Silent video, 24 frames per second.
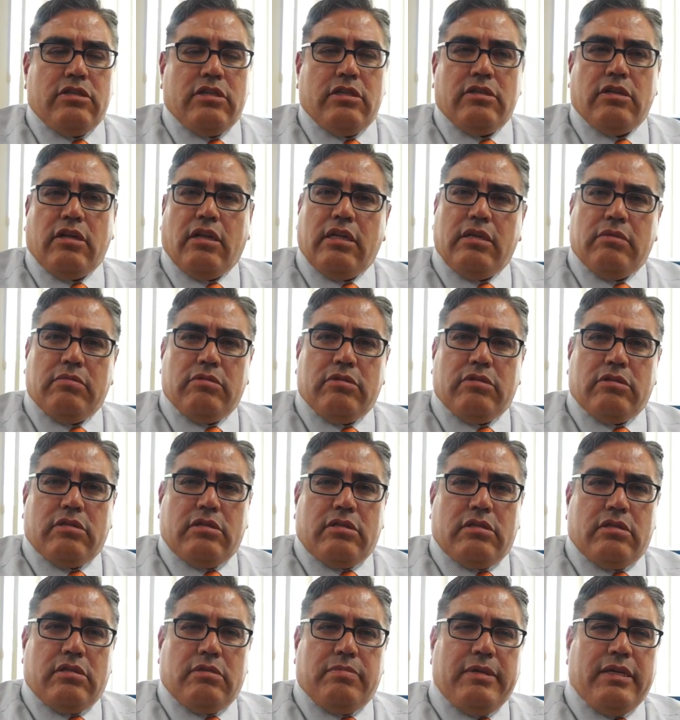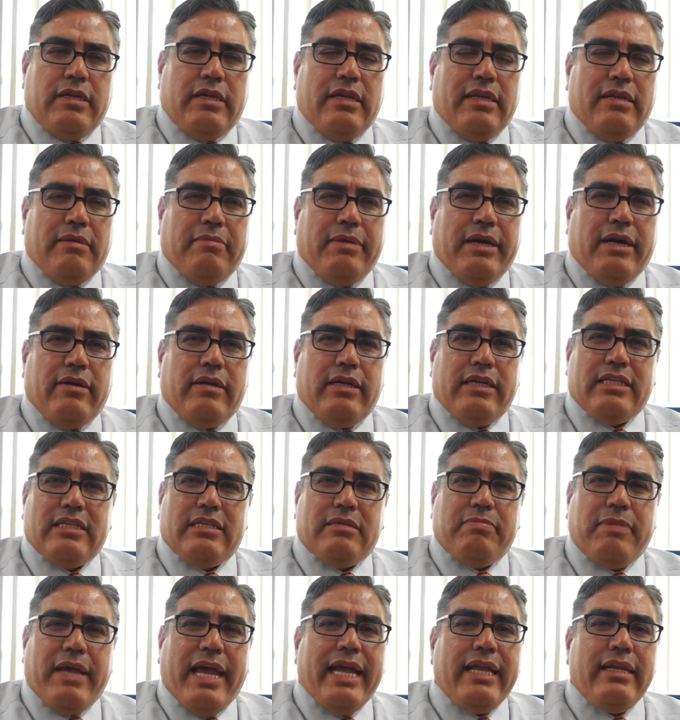Jandali was speaking about
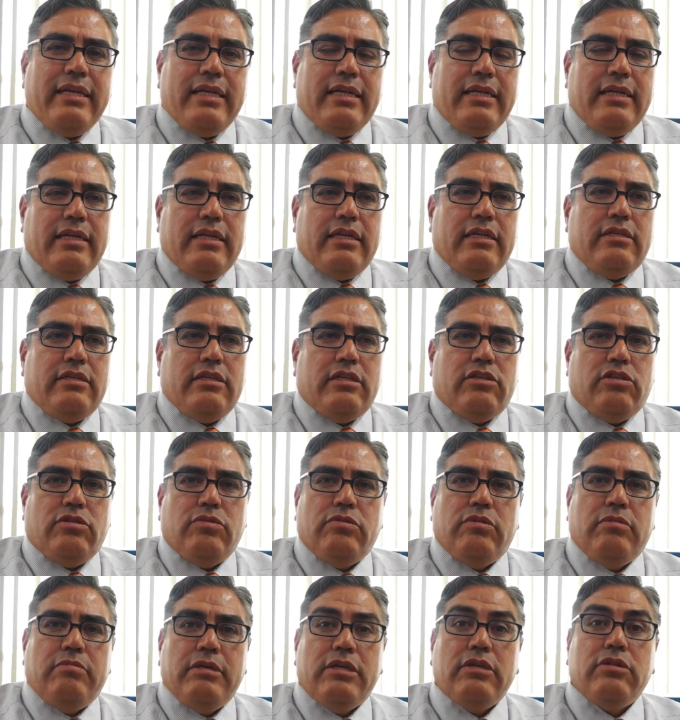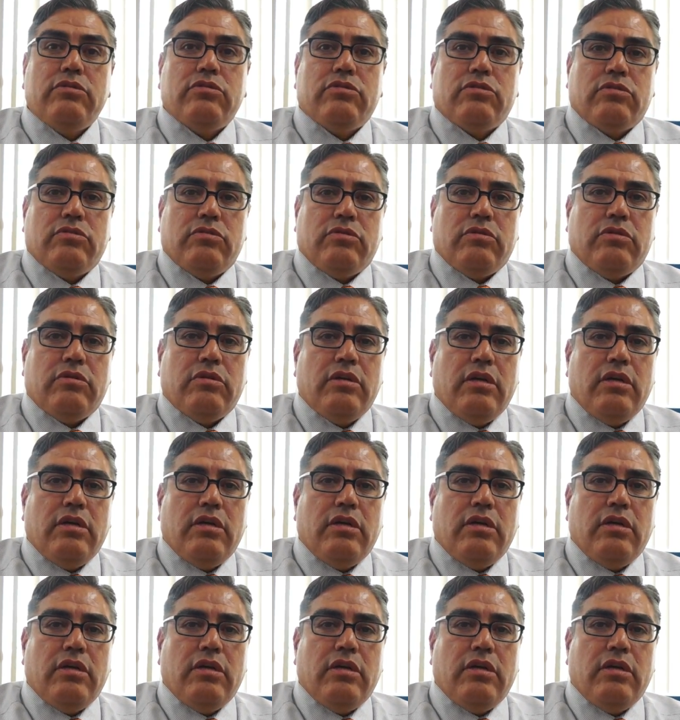expanding it to a middle school